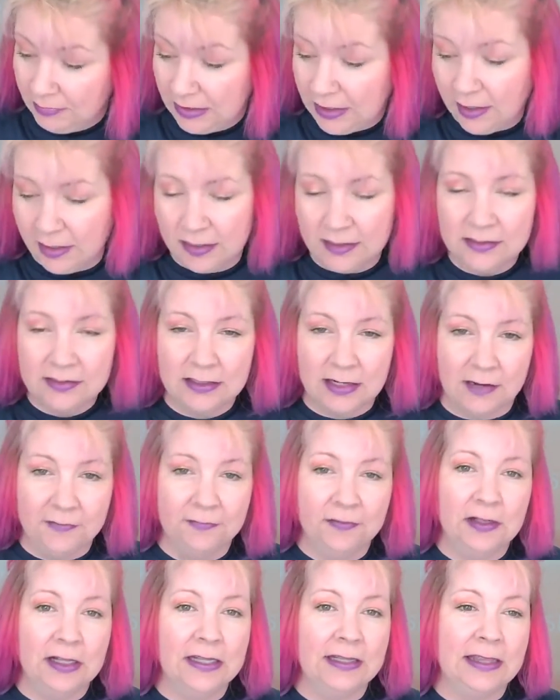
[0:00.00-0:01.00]
because I
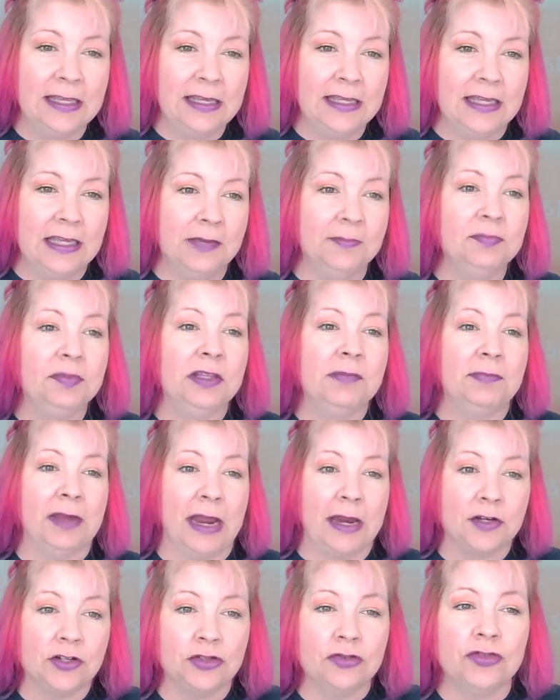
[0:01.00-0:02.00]
feel like they keep the
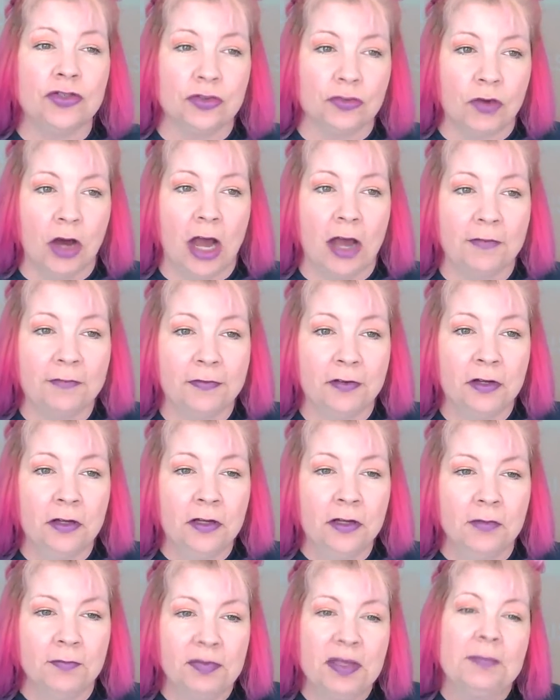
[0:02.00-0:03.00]
bad juju off.
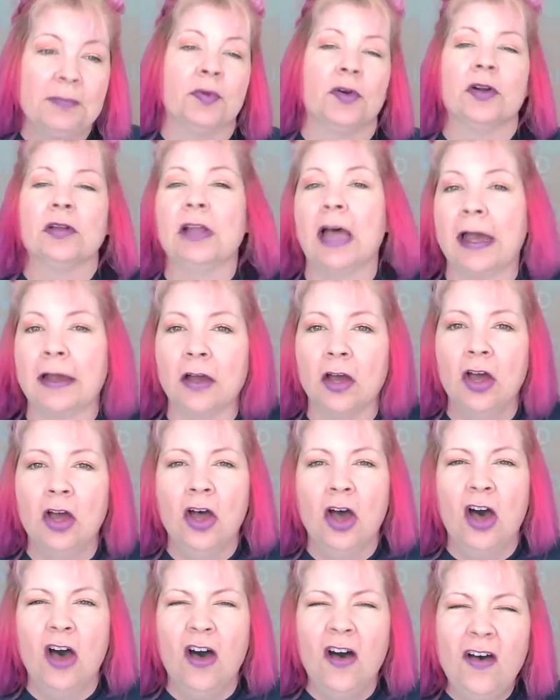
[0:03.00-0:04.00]
People are like,
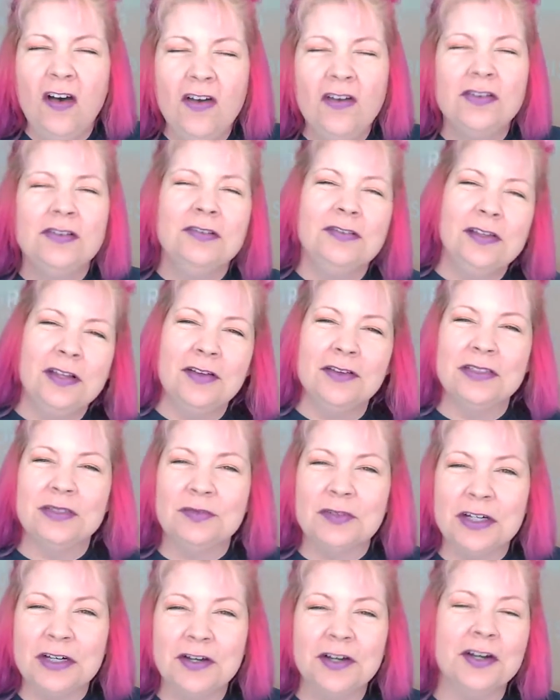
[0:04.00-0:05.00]
oh, do
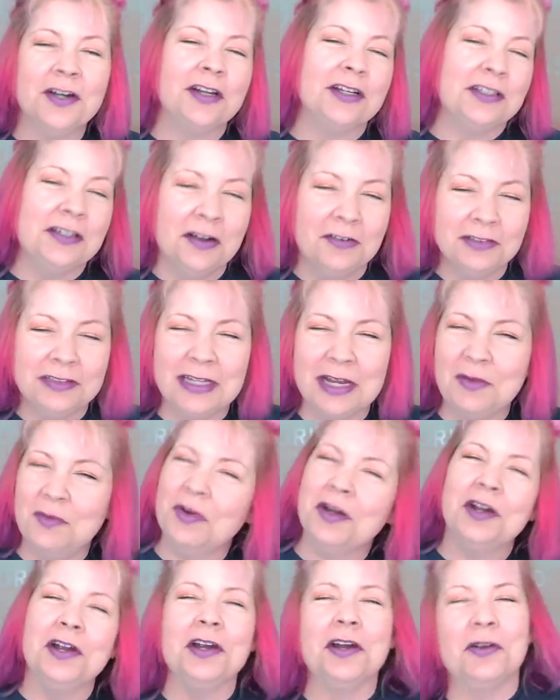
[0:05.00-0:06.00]
those work? Don't they
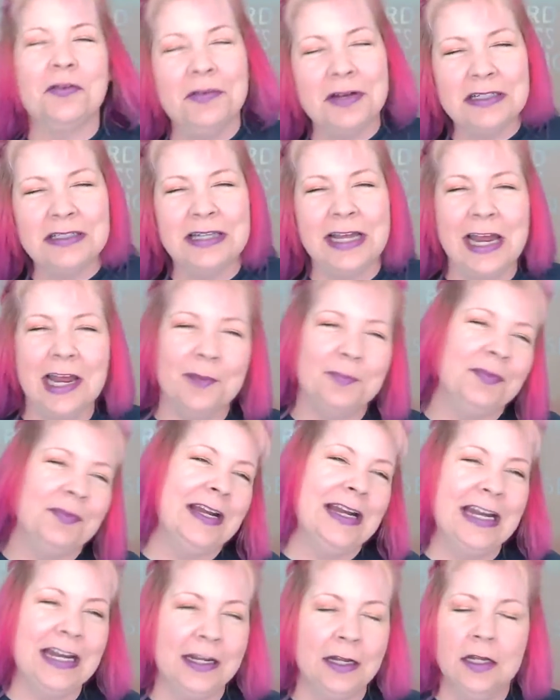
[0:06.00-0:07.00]
work? What's
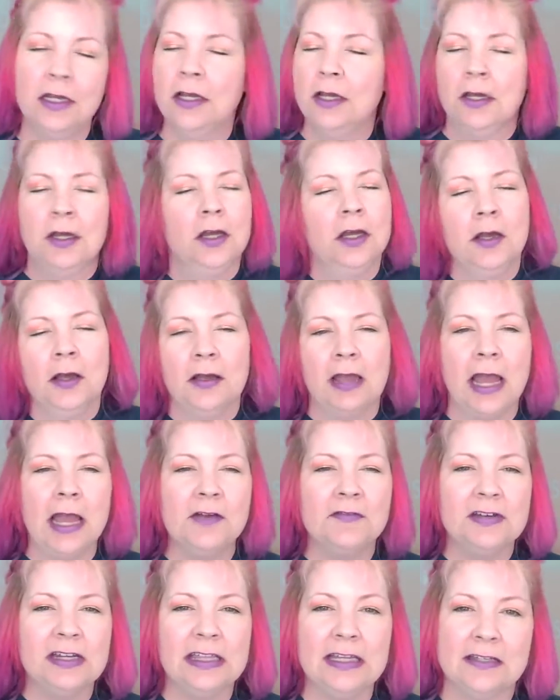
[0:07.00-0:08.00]
happening?
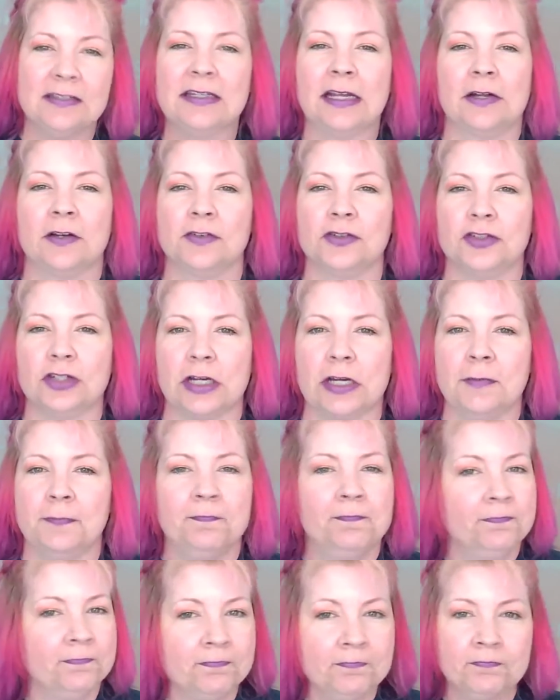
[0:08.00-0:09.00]
Everything's energy,
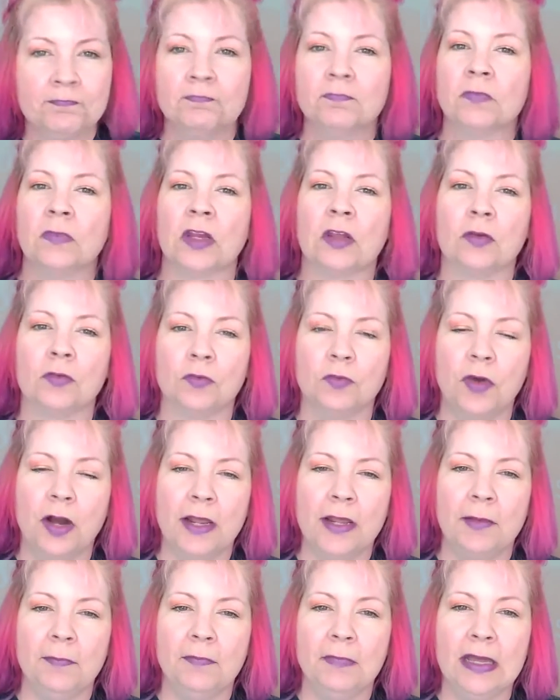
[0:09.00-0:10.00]

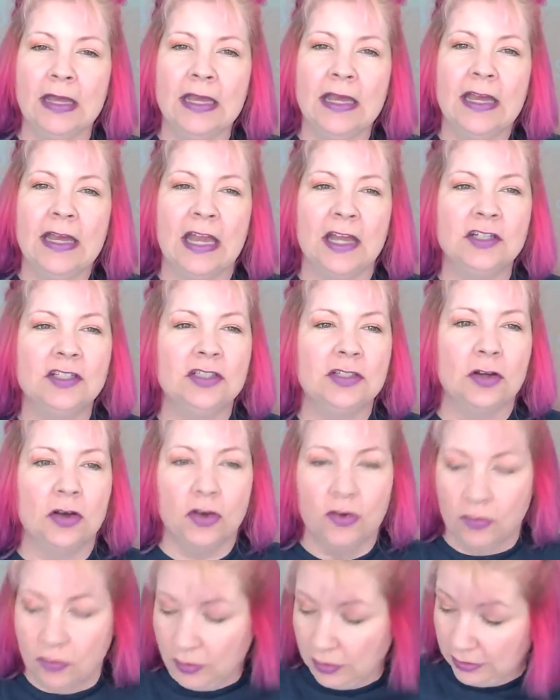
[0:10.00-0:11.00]
right? And
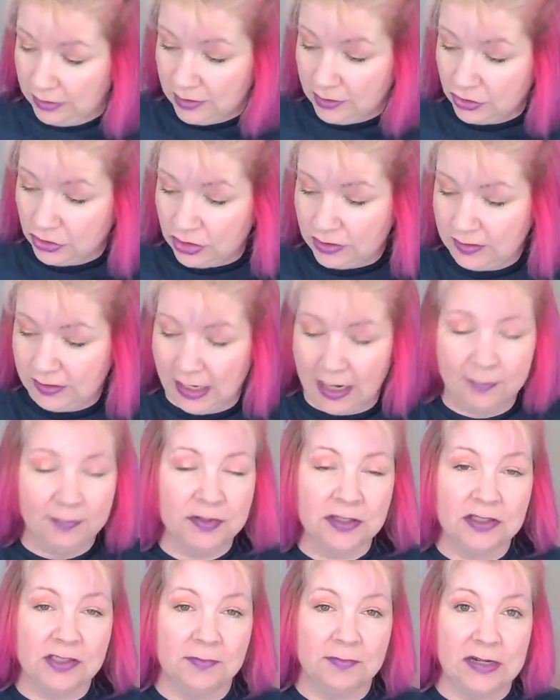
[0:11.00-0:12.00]
so this just
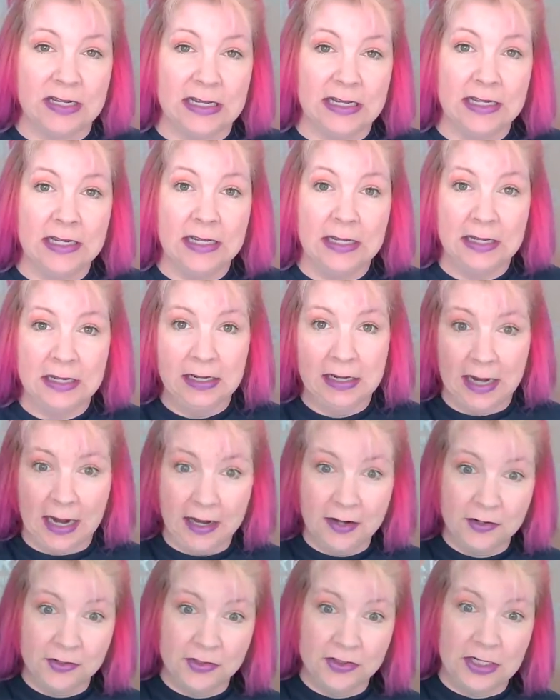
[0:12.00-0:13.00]
happens to be
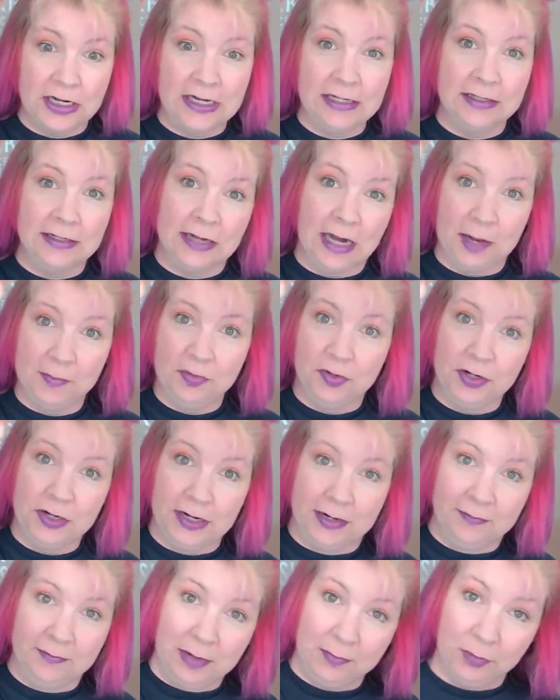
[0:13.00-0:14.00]
energy that I
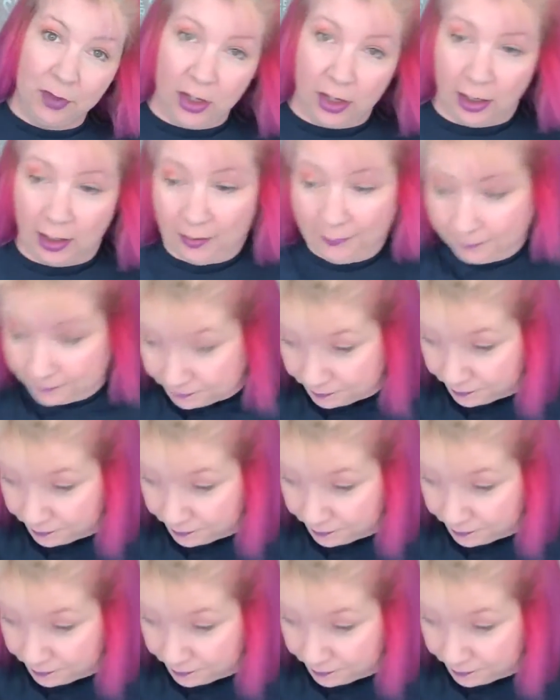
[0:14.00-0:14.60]
put in my bra.